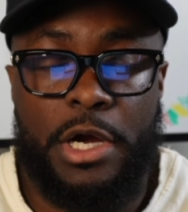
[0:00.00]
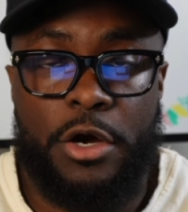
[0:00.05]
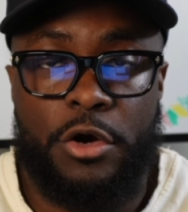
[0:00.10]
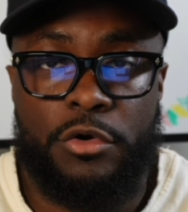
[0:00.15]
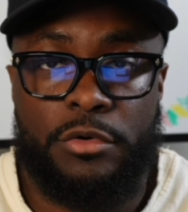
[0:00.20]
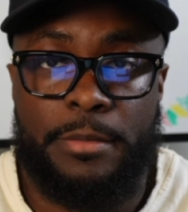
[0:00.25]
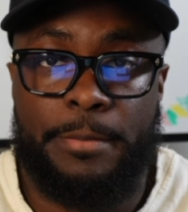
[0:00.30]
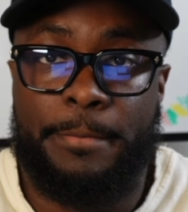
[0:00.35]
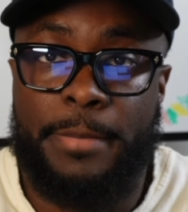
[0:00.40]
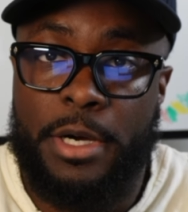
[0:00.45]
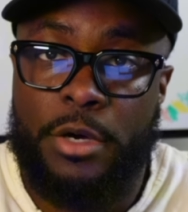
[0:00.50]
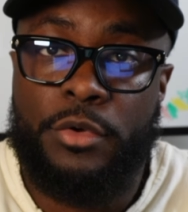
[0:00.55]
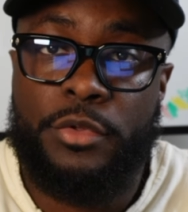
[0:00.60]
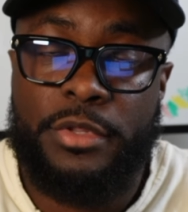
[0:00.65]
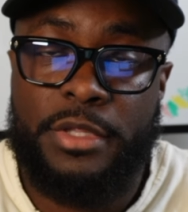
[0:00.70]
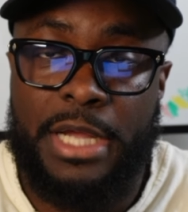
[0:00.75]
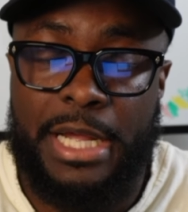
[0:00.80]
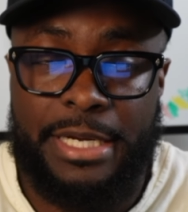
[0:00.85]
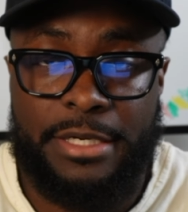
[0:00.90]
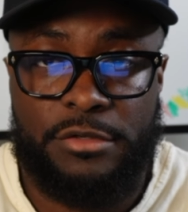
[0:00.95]
own both.
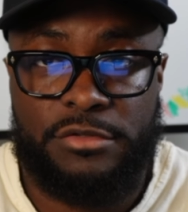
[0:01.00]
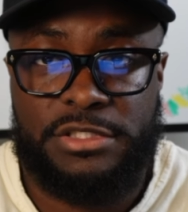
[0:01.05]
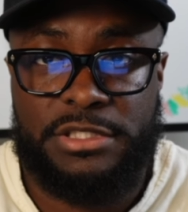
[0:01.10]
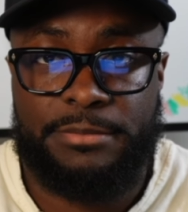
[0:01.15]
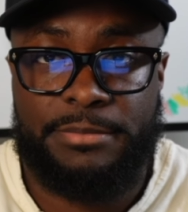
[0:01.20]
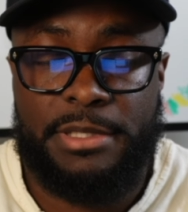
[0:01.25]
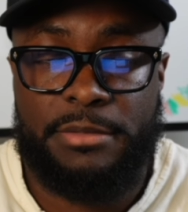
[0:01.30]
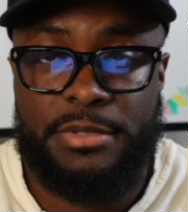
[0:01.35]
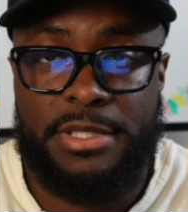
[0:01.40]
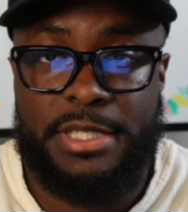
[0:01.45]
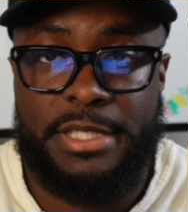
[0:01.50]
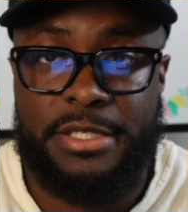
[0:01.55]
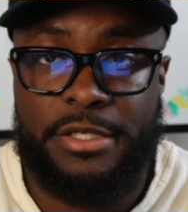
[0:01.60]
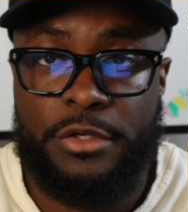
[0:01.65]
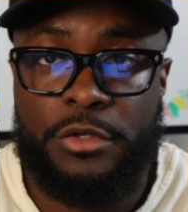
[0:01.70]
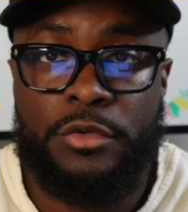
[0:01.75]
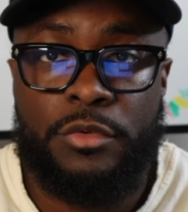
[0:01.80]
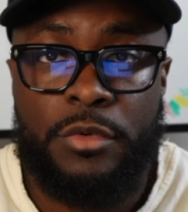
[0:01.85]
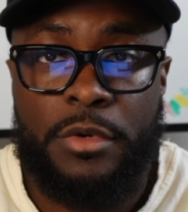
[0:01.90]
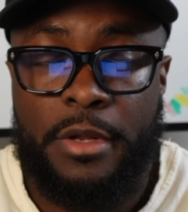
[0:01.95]
I know some people that
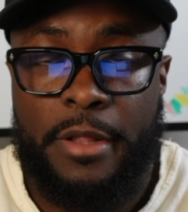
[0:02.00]
do.